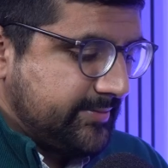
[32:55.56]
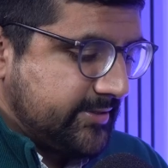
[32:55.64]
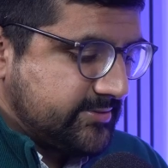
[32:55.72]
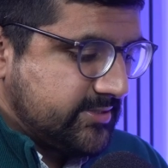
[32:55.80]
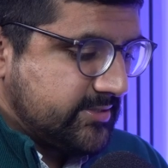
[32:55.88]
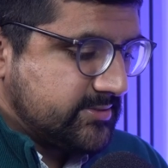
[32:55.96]

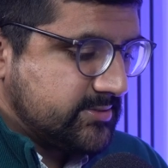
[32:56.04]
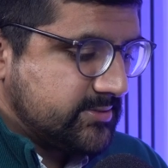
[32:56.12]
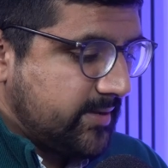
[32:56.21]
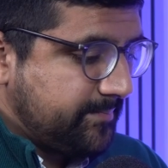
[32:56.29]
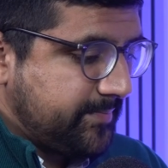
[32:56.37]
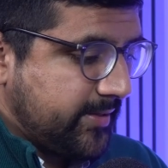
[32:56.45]
this is
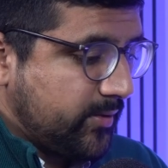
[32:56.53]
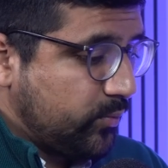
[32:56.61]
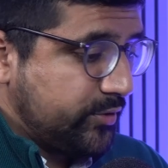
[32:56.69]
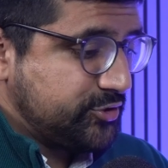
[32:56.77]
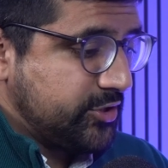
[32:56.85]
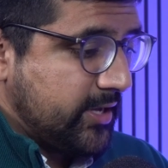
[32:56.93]
something
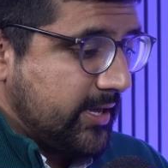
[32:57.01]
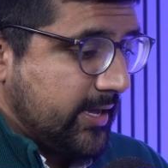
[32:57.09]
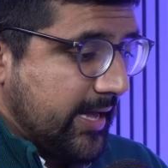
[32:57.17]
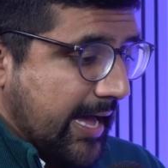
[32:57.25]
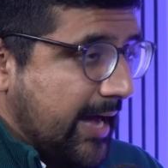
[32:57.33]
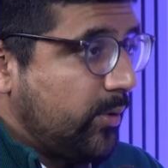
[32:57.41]
which
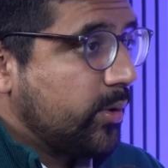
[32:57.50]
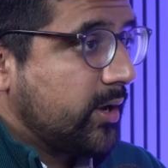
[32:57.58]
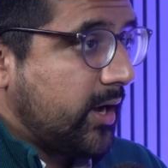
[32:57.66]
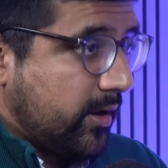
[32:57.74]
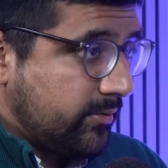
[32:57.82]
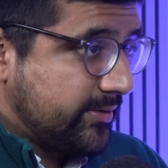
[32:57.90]
our
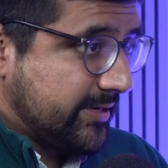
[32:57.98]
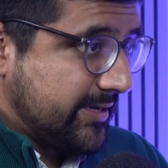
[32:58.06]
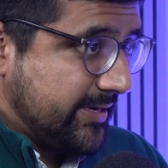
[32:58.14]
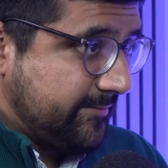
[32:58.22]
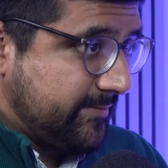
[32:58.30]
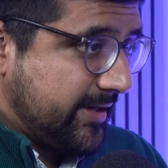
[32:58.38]
current
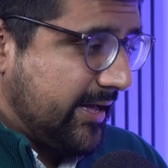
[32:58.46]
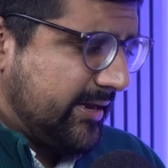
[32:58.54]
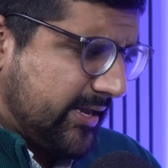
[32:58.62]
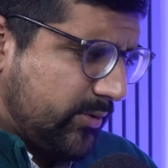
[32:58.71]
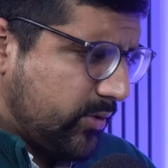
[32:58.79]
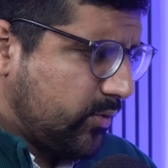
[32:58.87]
Khalifa and
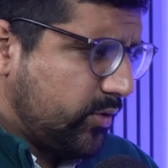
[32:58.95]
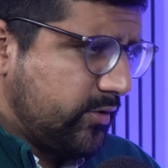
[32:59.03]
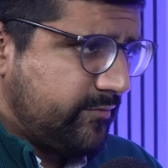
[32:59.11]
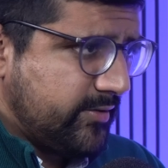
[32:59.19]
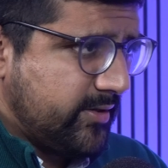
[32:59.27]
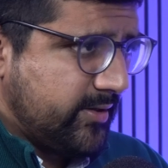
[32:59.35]
our
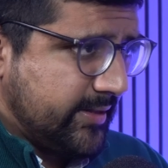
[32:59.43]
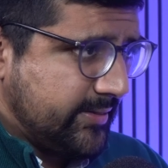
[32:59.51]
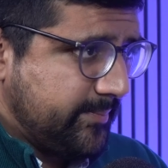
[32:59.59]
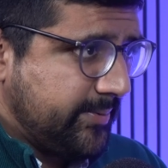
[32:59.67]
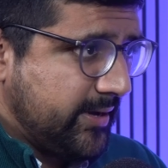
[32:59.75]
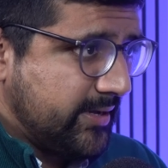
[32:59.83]
Khulafa in
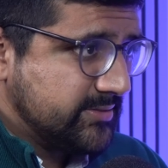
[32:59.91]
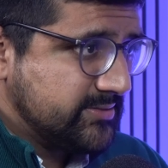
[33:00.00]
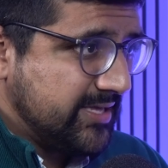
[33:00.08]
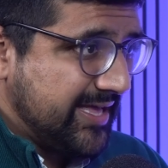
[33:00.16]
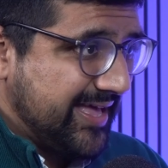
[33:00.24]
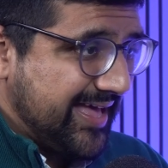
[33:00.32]
the past
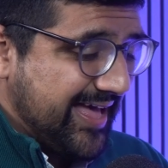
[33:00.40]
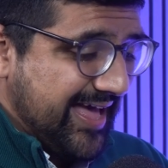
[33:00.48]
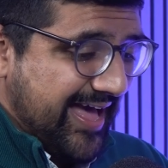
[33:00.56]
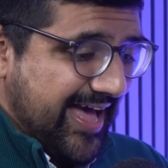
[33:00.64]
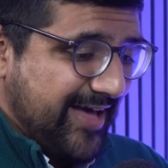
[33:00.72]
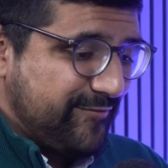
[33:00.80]

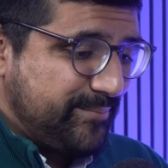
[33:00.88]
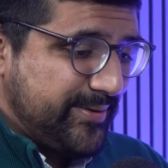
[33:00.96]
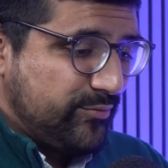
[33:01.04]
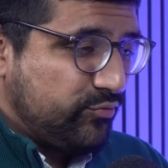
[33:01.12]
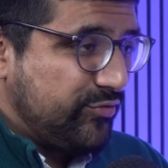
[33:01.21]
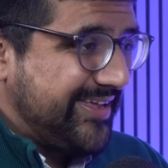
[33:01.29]
have
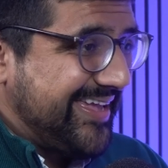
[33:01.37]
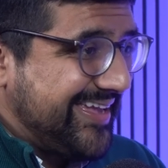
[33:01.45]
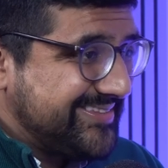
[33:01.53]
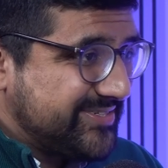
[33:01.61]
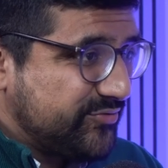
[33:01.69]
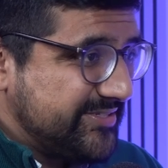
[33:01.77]
been
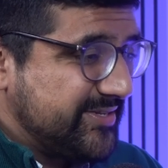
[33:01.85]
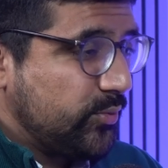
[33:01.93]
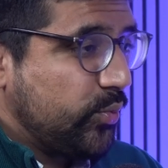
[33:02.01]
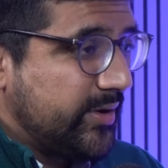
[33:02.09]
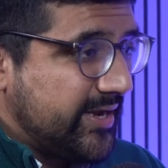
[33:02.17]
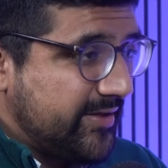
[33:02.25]

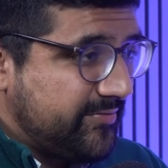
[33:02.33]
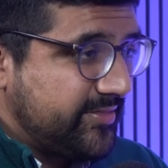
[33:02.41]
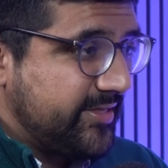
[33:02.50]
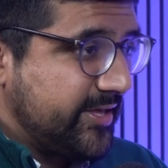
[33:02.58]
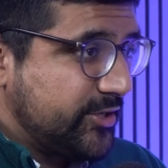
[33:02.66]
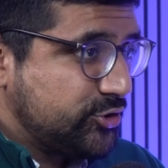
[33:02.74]
reiterating whenever
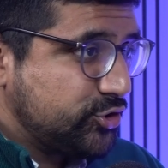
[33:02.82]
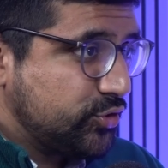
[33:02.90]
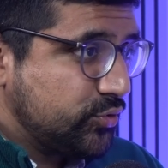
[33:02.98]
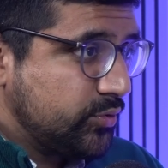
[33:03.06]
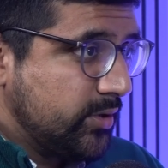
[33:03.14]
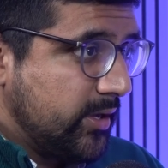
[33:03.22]
the
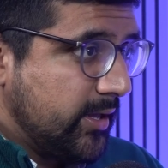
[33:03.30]
issue,